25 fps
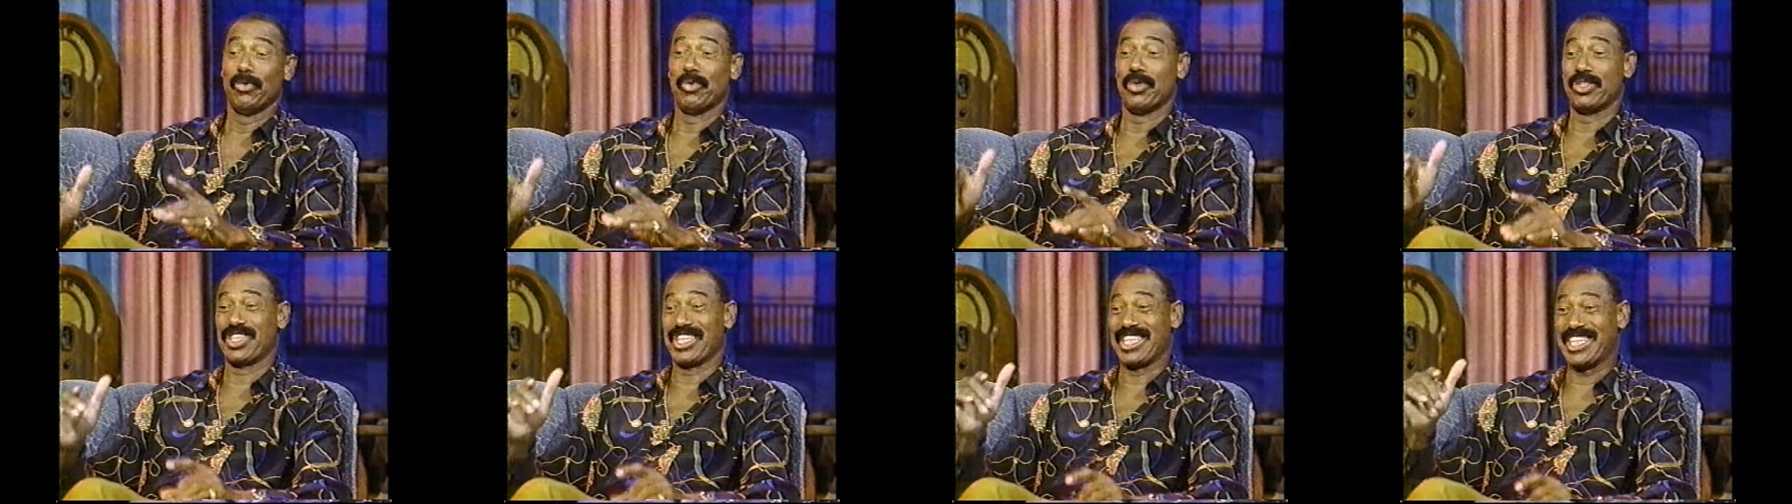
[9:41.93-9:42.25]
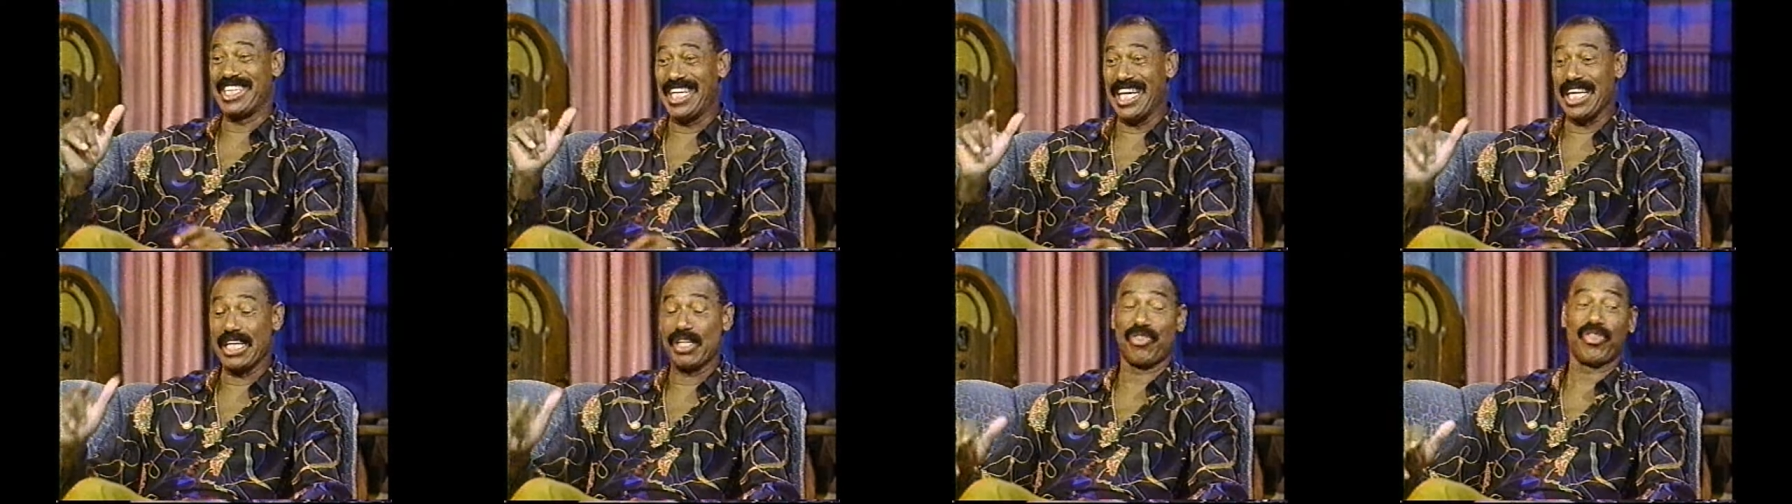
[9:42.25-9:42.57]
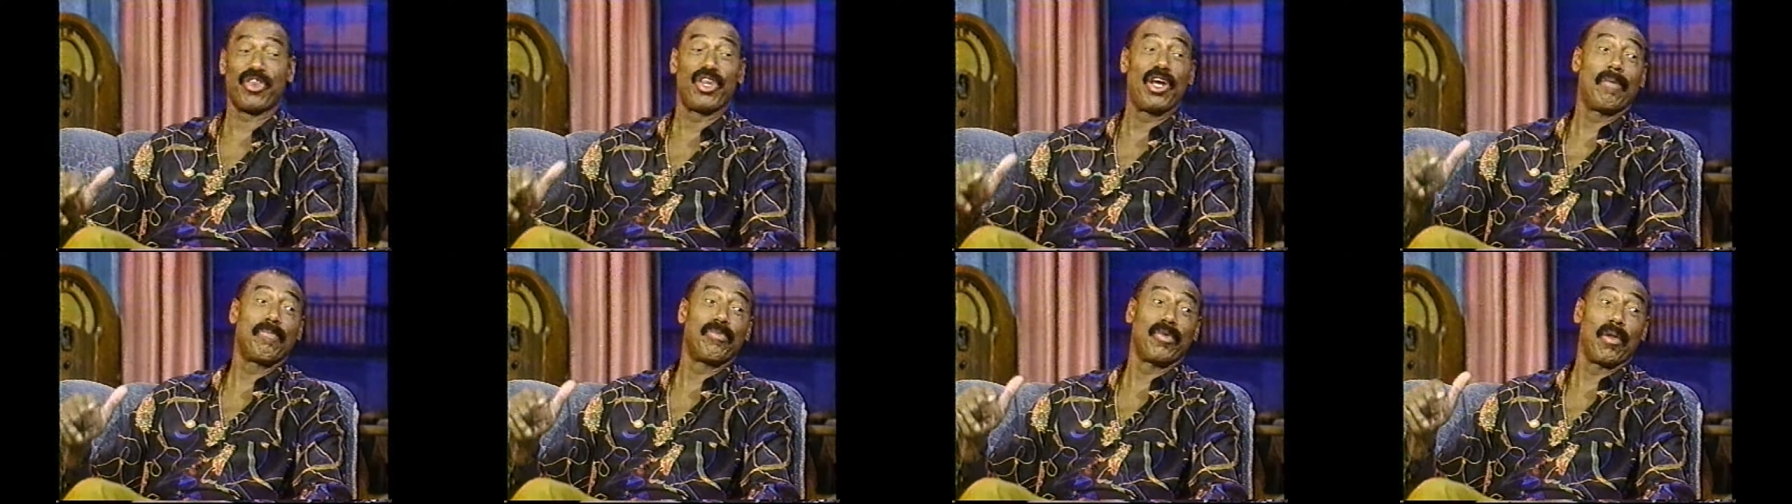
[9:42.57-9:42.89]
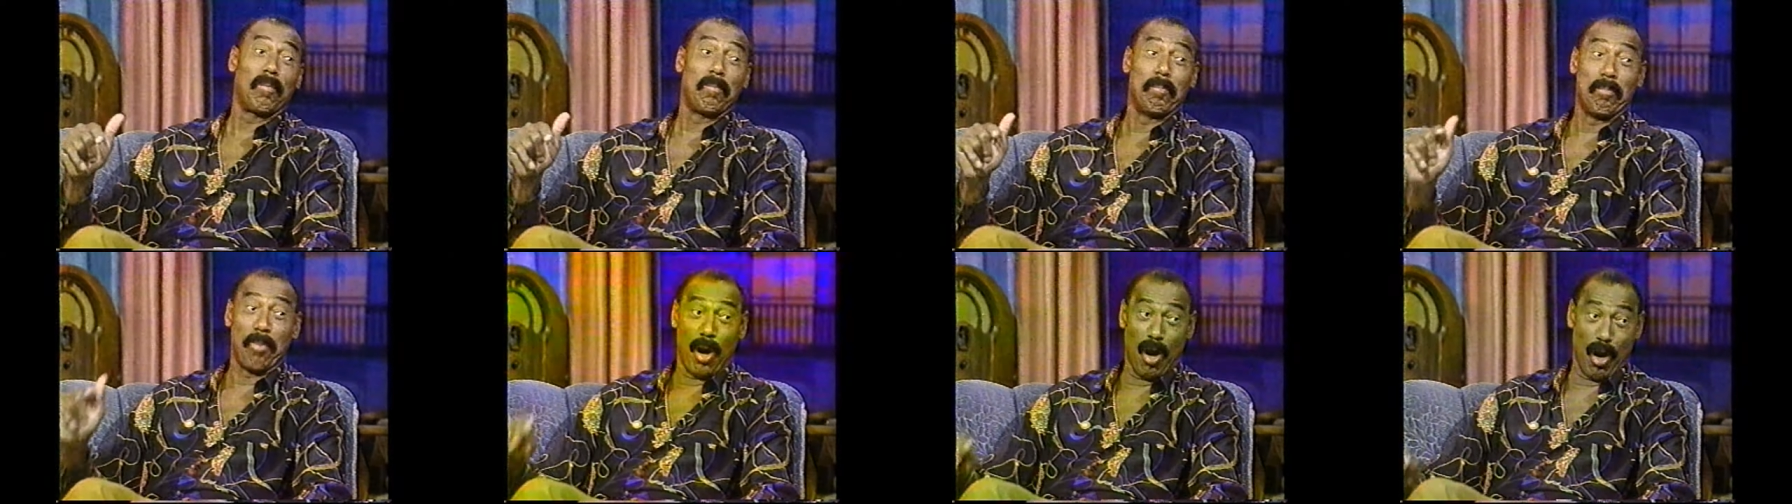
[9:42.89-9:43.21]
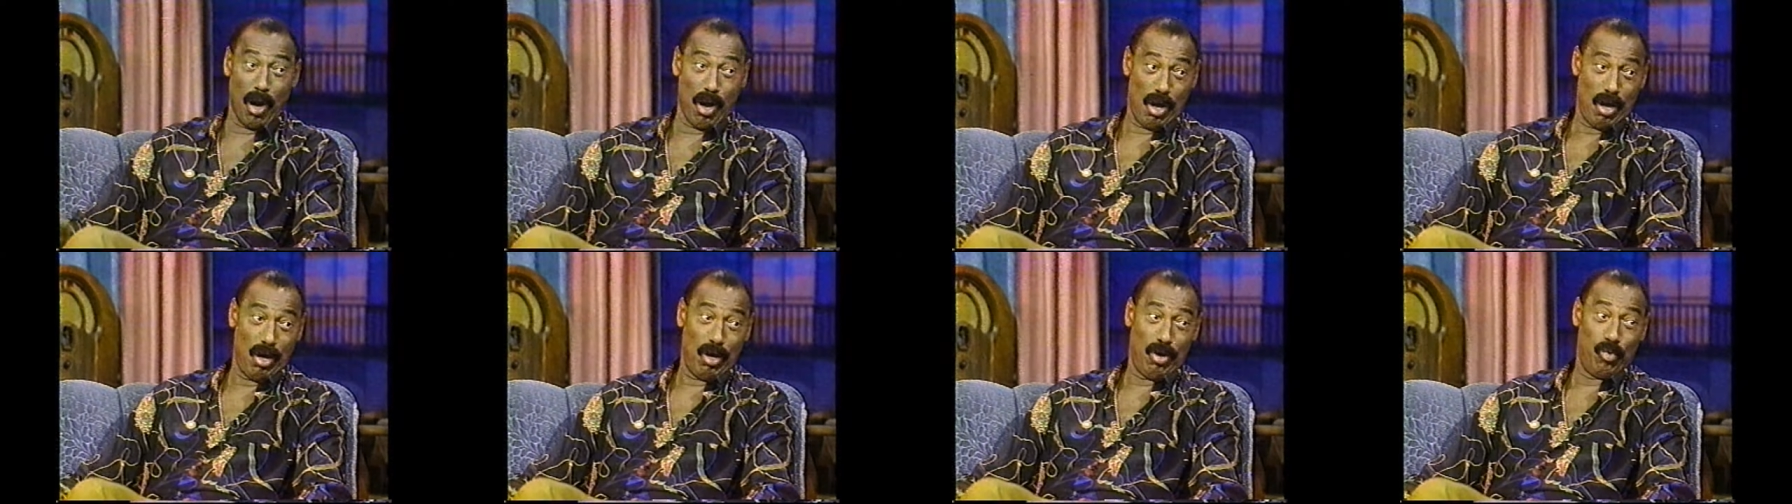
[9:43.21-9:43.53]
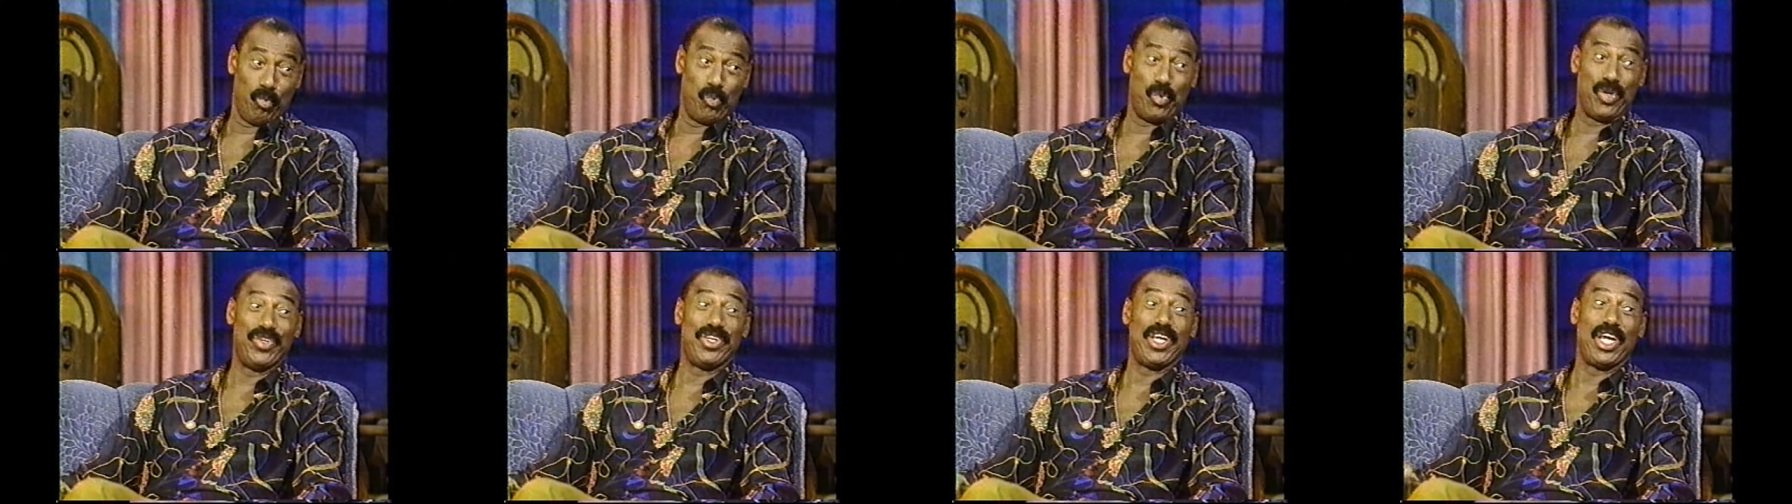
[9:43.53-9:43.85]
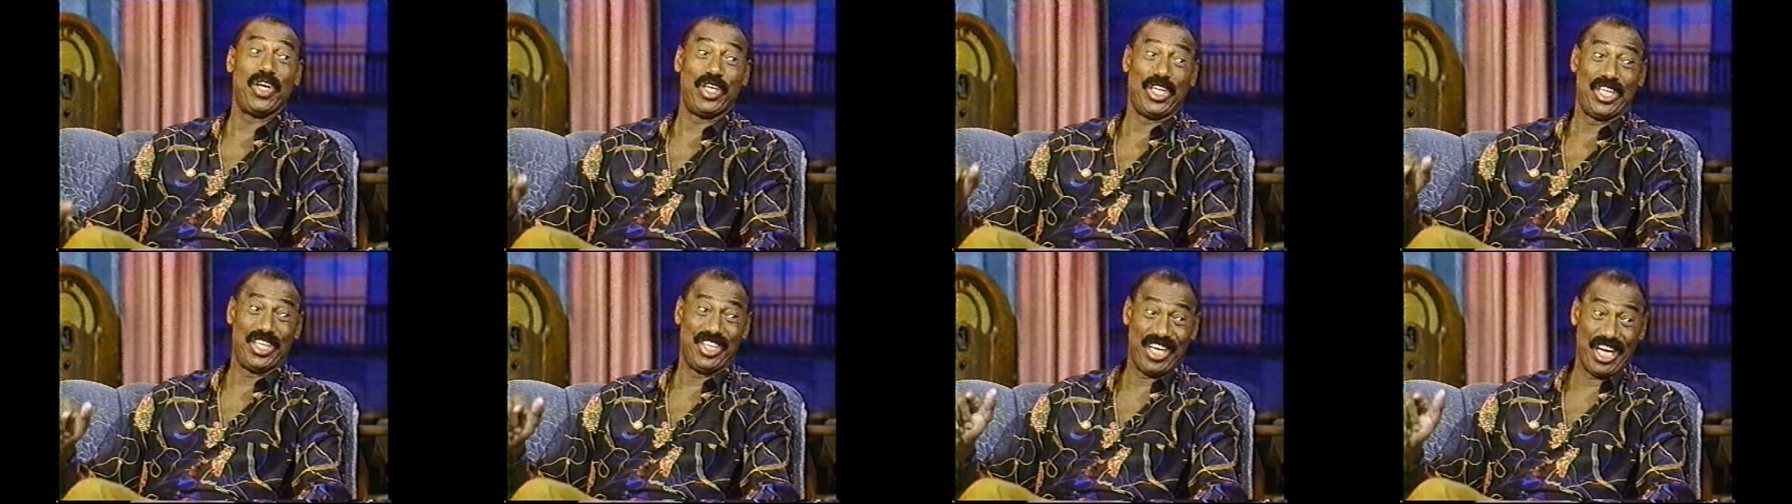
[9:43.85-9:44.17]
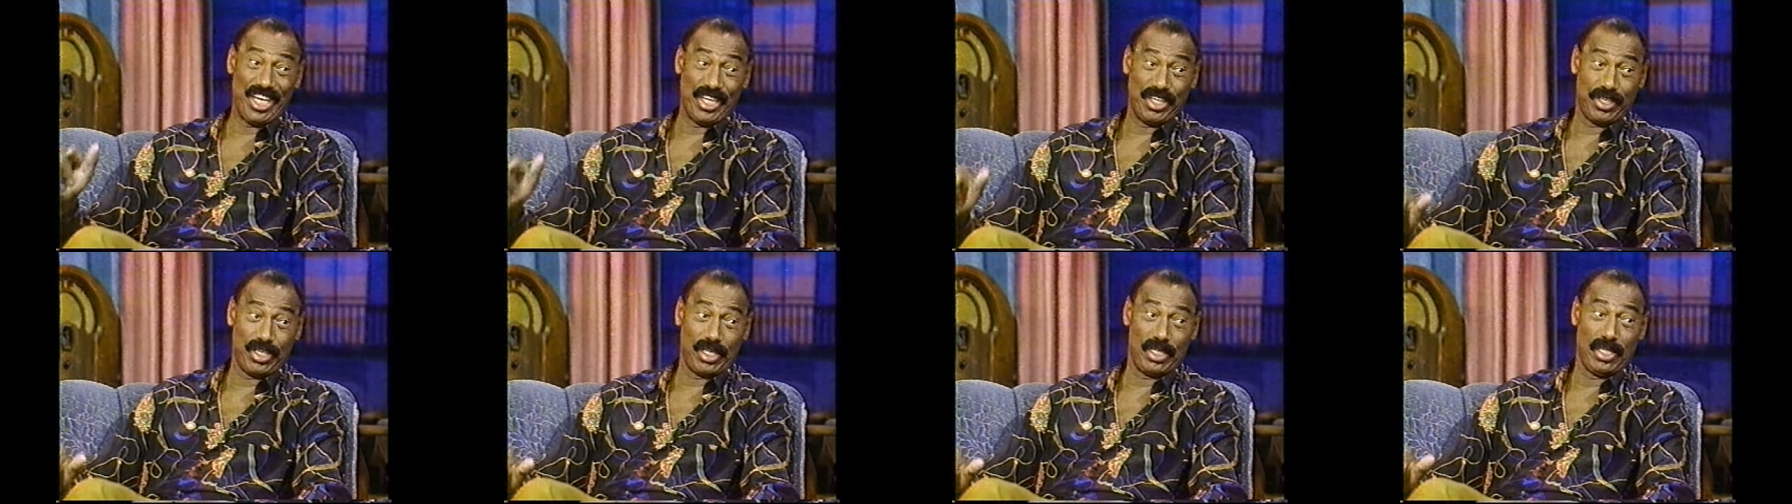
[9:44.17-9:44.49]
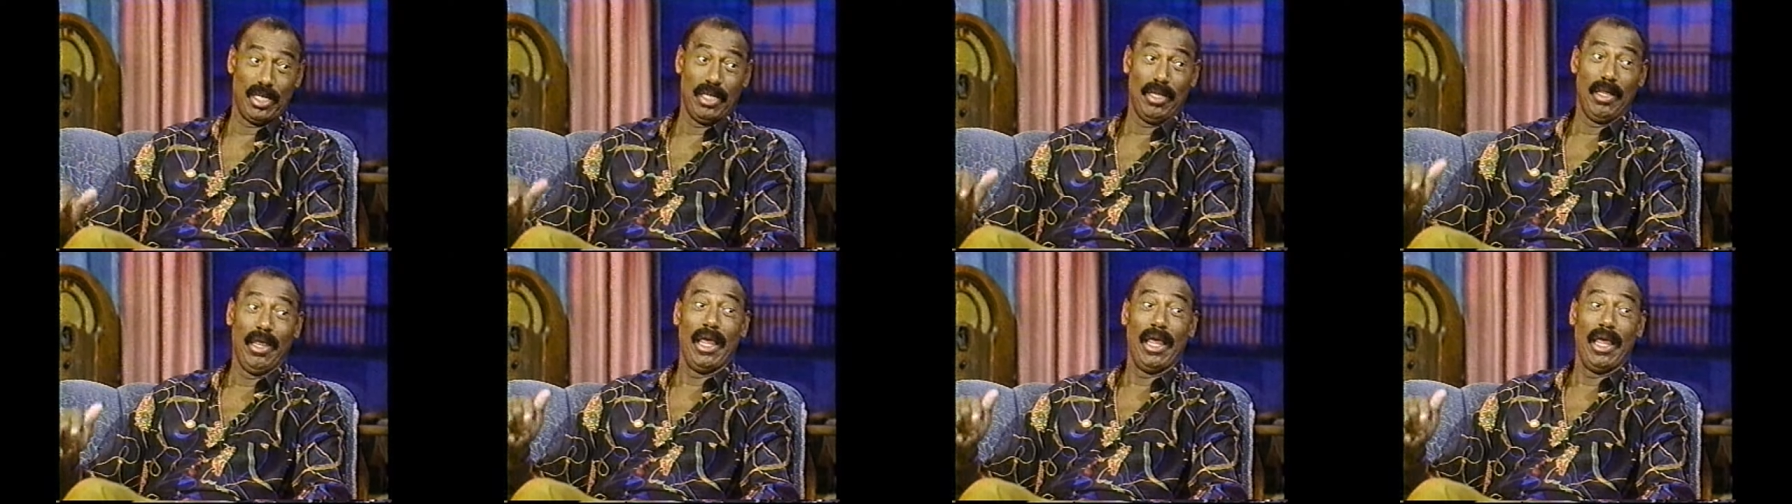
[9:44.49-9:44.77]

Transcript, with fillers: was get them the ball when they needed it